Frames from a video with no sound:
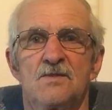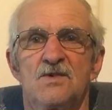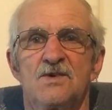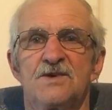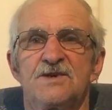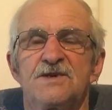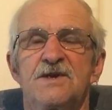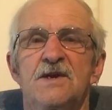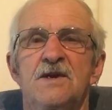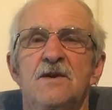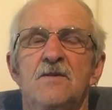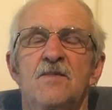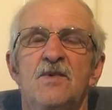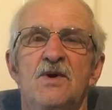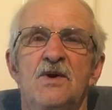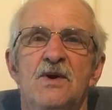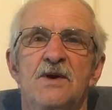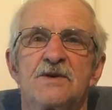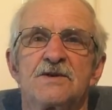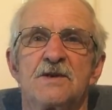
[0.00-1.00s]
We stayed in the
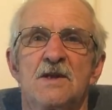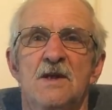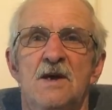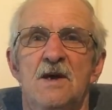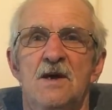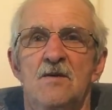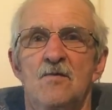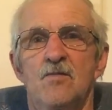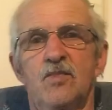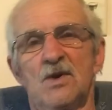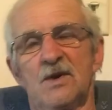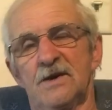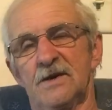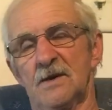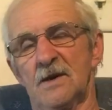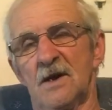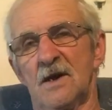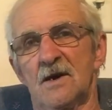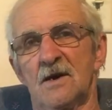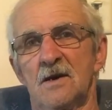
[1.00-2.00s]
barracks a lot and played
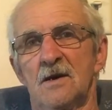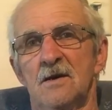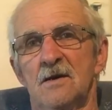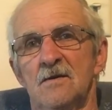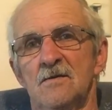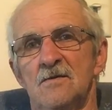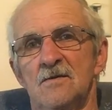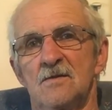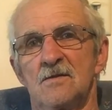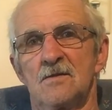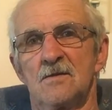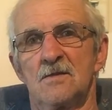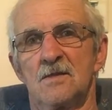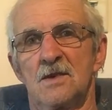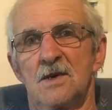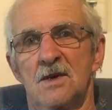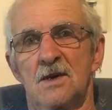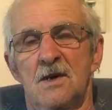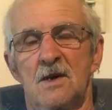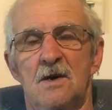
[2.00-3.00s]
a lot of
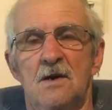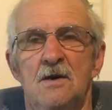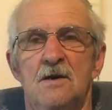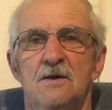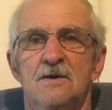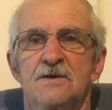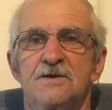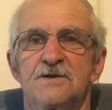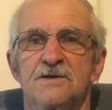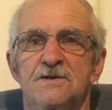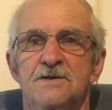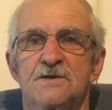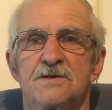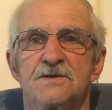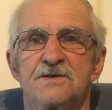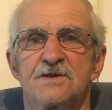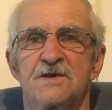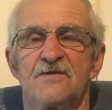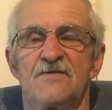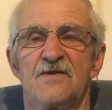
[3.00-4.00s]
cards and
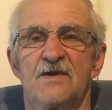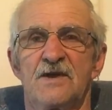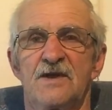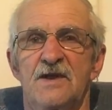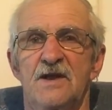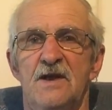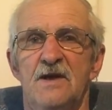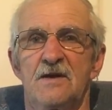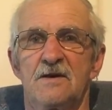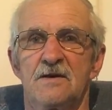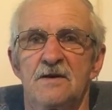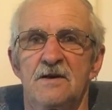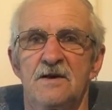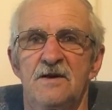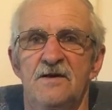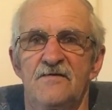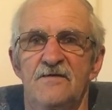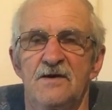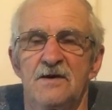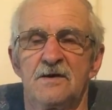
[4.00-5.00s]
stuff like that in the
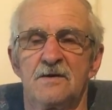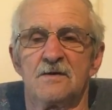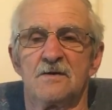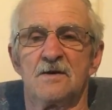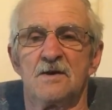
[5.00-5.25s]
evening.